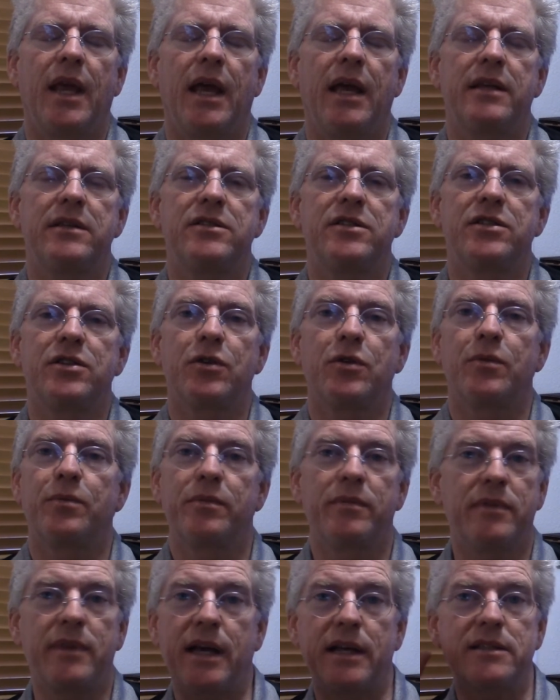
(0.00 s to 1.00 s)
so
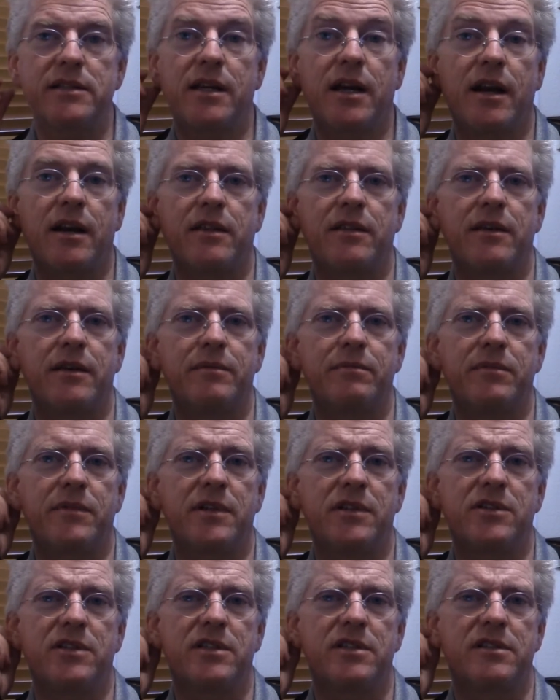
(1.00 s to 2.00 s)
that's kind of the
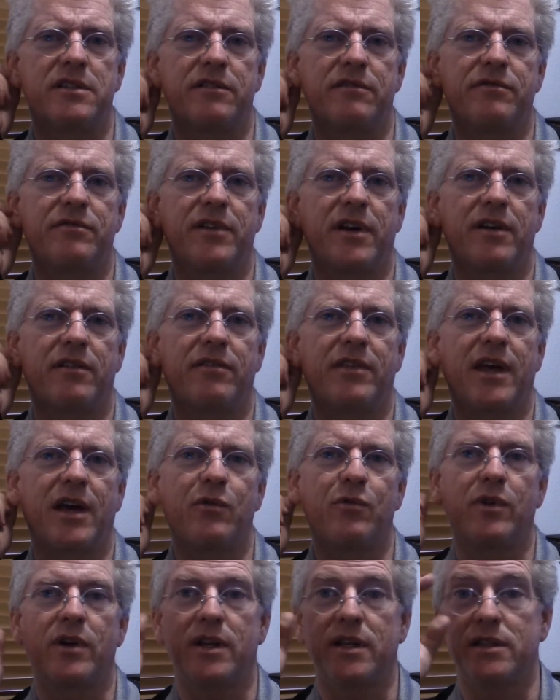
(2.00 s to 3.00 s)
gist of that
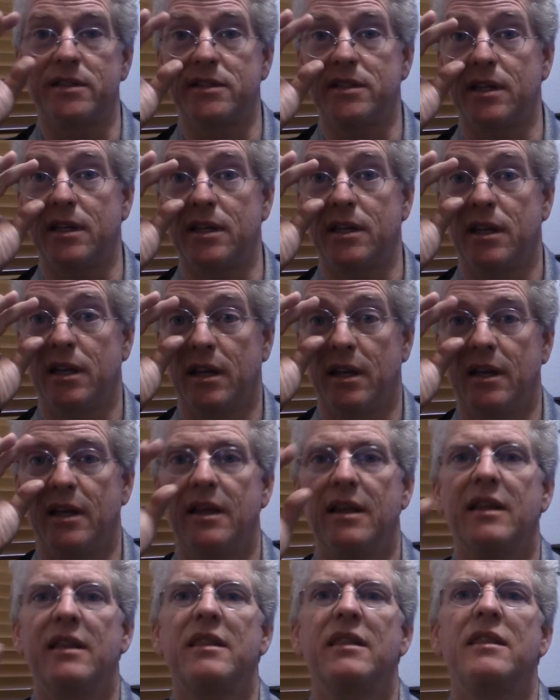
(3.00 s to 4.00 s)
one, is that
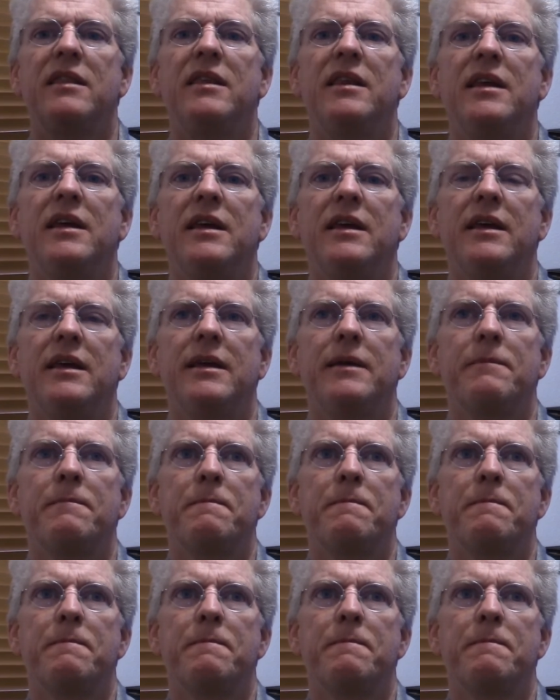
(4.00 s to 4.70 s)
the